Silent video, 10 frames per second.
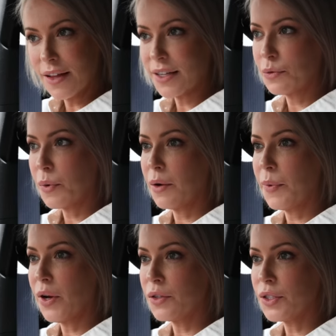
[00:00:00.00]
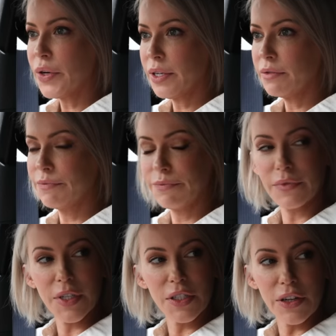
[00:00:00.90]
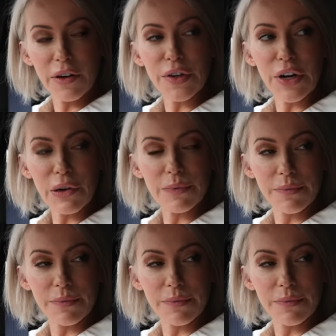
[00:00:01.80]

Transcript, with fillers: that's why we all do it because you right. never know.